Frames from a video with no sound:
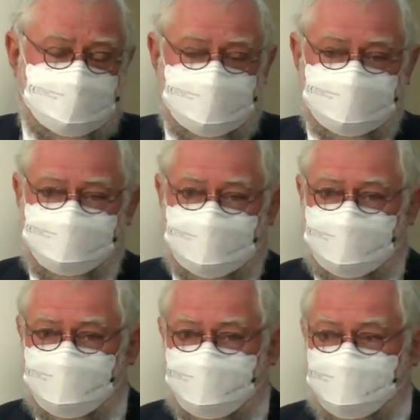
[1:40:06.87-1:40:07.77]
a
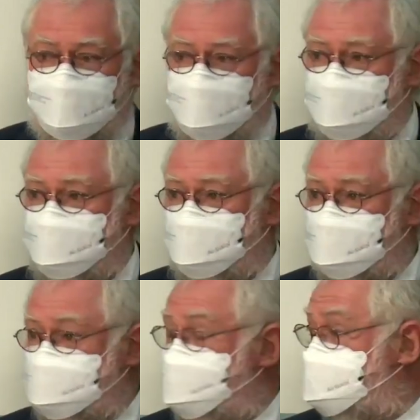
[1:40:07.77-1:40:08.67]
group
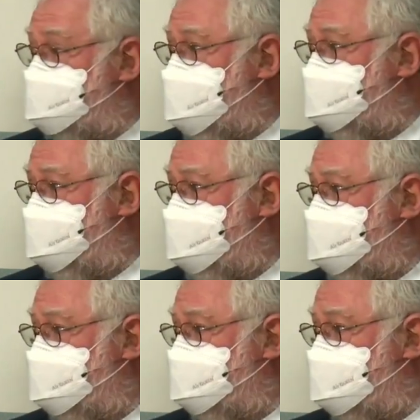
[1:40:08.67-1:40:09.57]
of small-scale
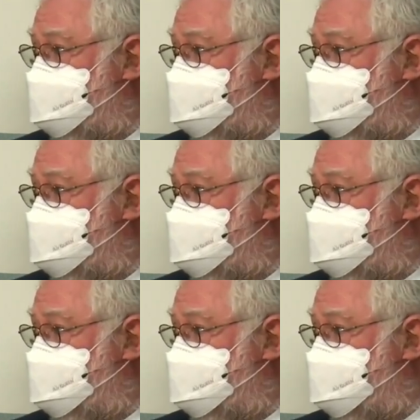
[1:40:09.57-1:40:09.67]
farmers